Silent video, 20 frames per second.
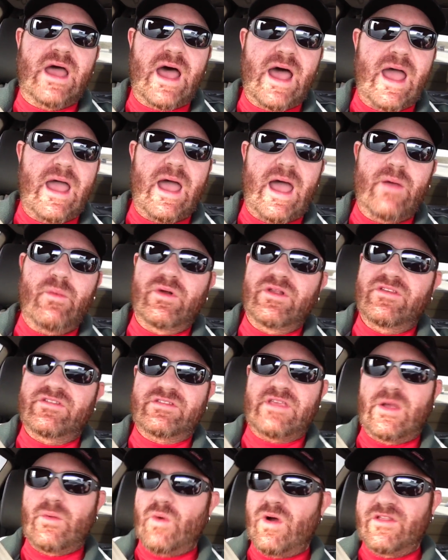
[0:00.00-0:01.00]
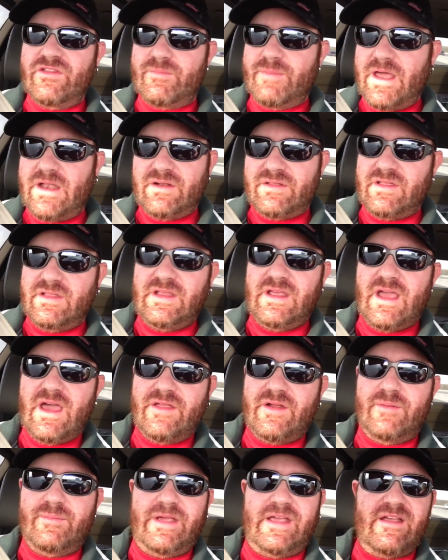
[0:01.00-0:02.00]
I wouldn't say one's better than the
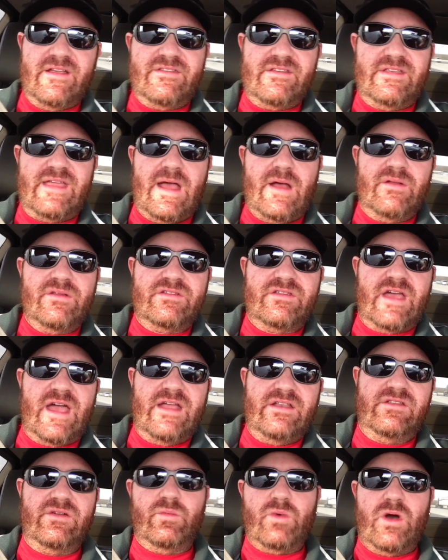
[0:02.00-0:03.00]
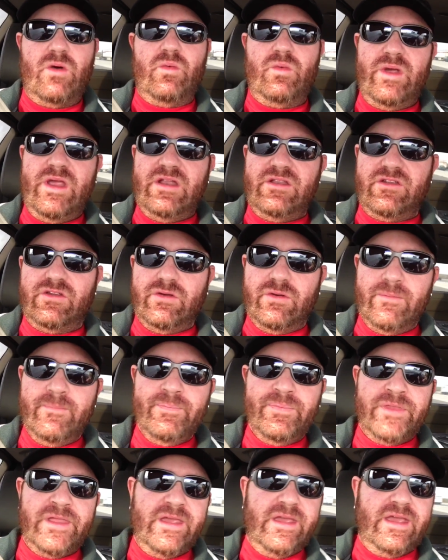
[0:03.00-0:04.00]
other, because the downside to what we do
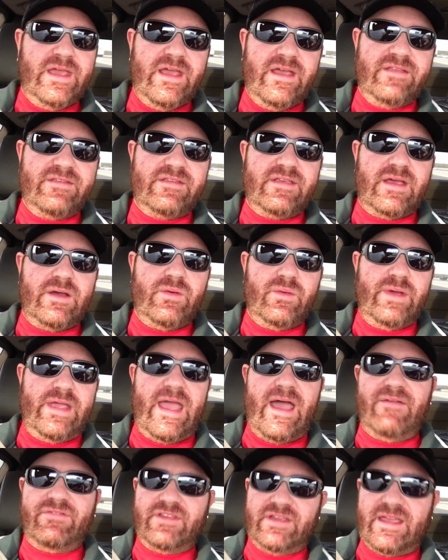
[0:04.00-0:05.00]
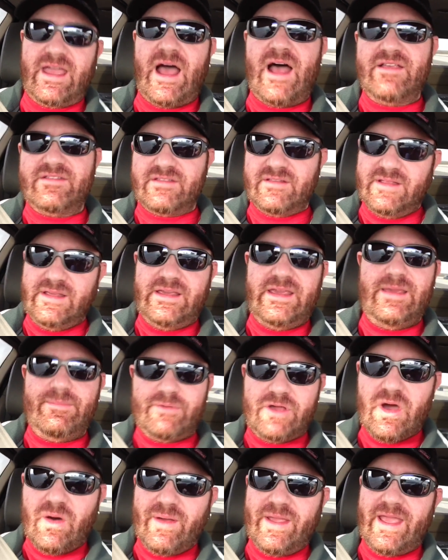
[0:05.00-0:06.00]
is that we have to constantly
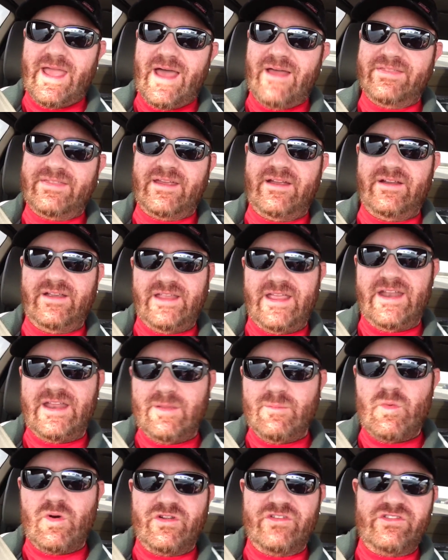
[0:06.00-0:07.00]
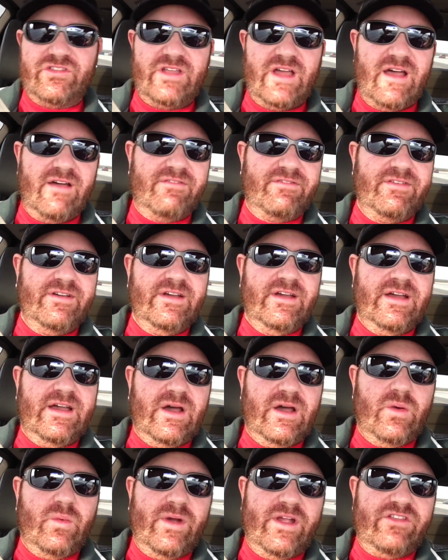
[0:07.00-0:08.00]
keep going out there and getting more stuff,
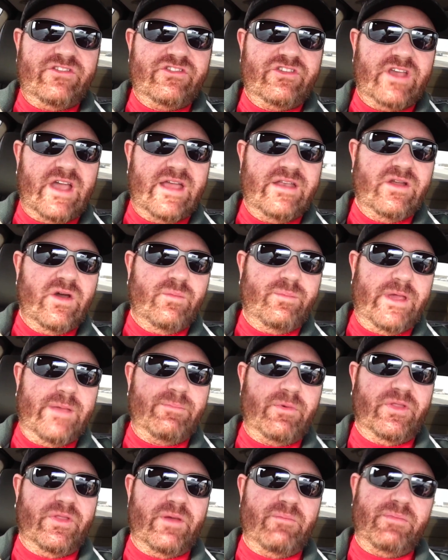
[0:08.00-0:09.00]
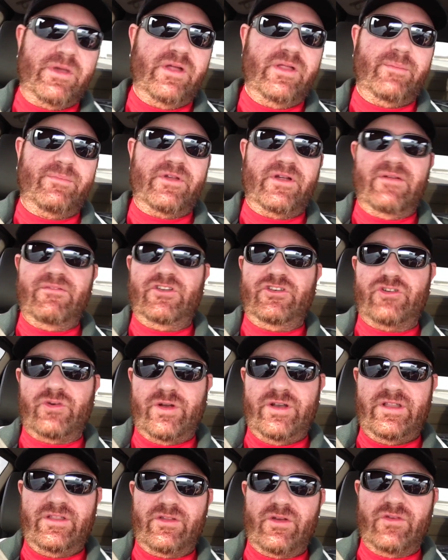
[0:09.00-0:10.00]
which I know people that build up their
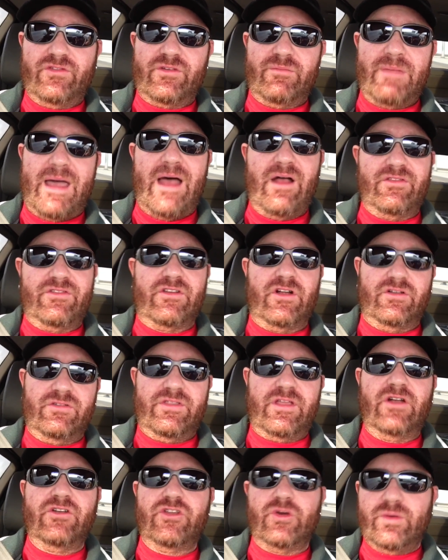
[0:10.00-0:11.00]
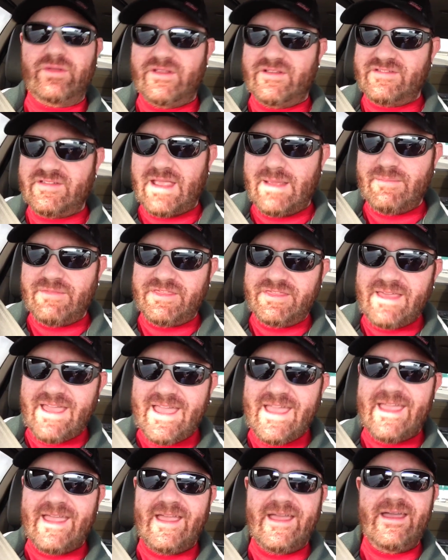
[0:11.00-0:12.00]
inventory to those amounts they're doing the same
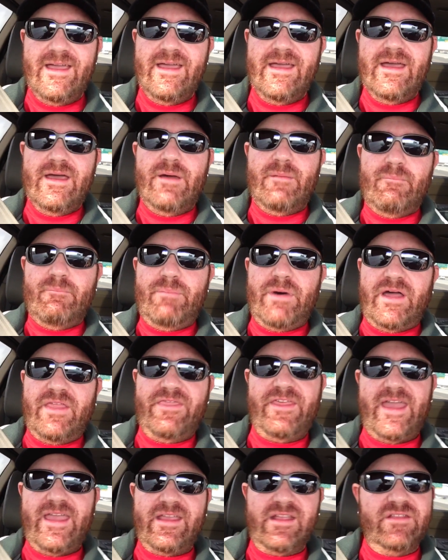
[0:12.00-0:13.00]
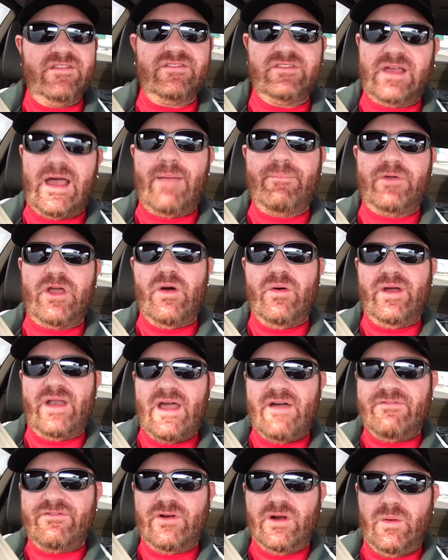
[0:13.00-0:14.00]
thing, but they can stop going
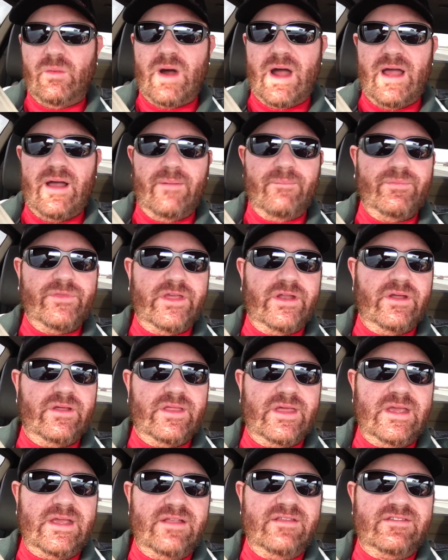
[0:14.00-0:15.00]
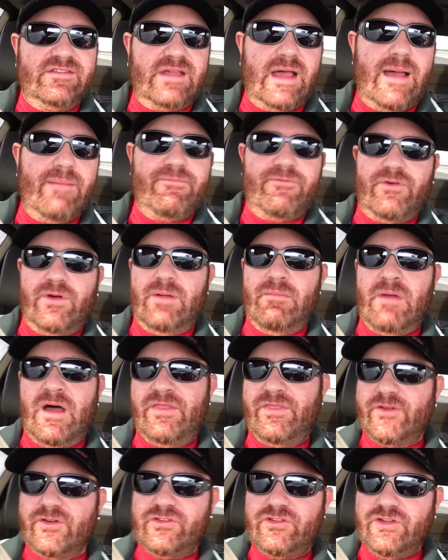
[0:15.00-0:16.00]
out for a while. You know, they can stop for a
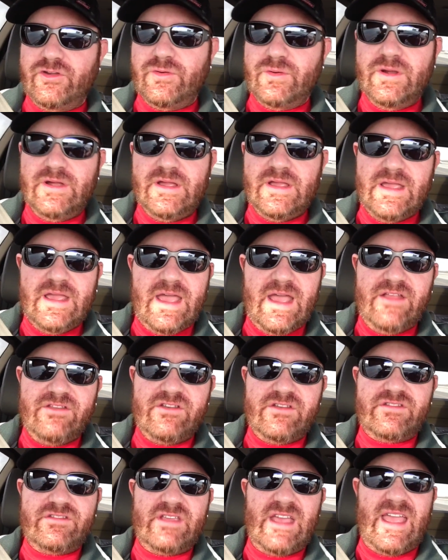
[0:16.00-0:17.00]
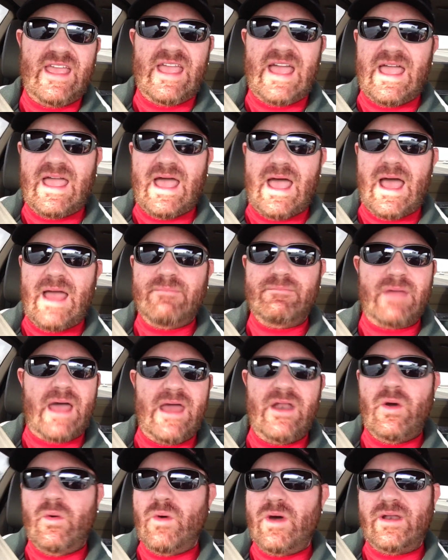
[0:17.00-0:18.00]
month or two and just say, yeah, I
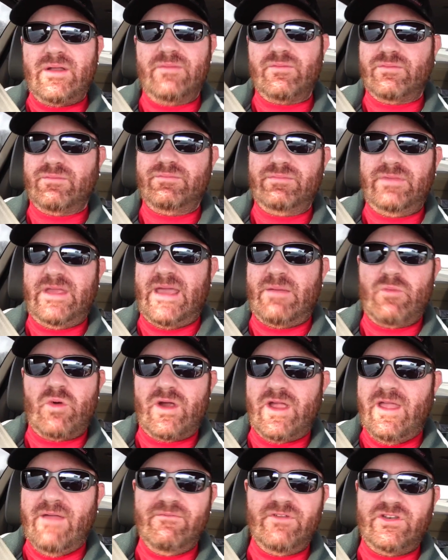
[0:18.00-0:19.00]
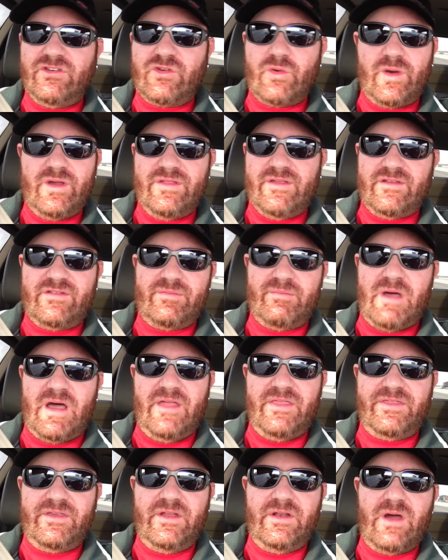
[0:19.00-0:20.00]
don't want to get more inventory this
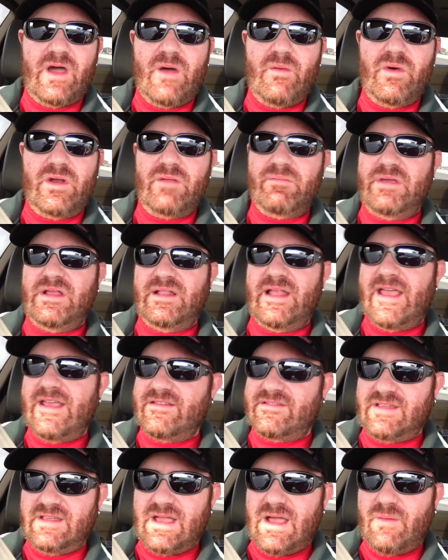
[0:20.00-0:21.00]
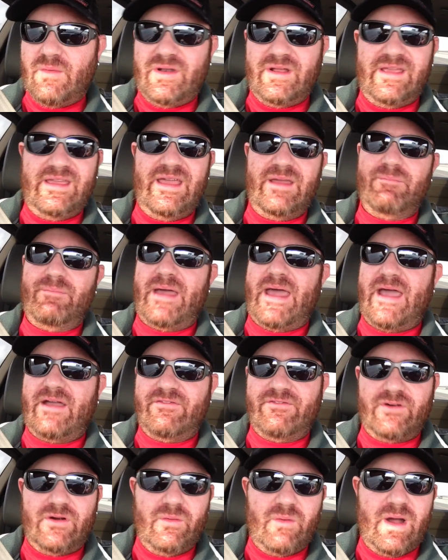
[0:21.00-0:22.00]
month. You know, I want to be lazy. I want to kick back
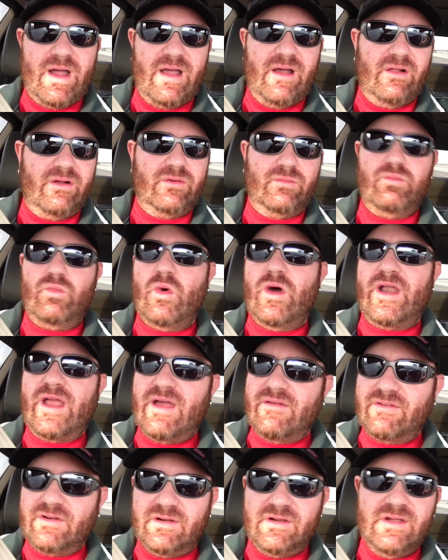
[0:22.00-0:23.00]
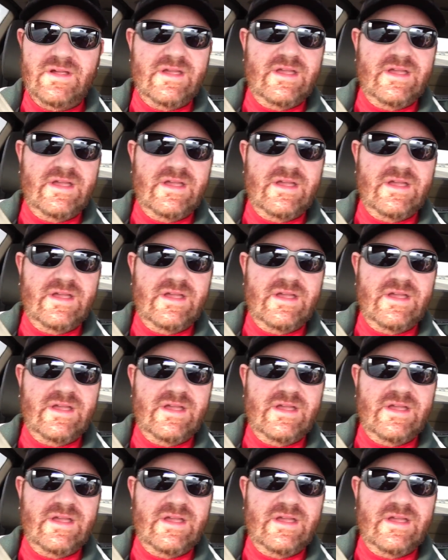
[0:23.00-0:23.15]
for a while or whatever.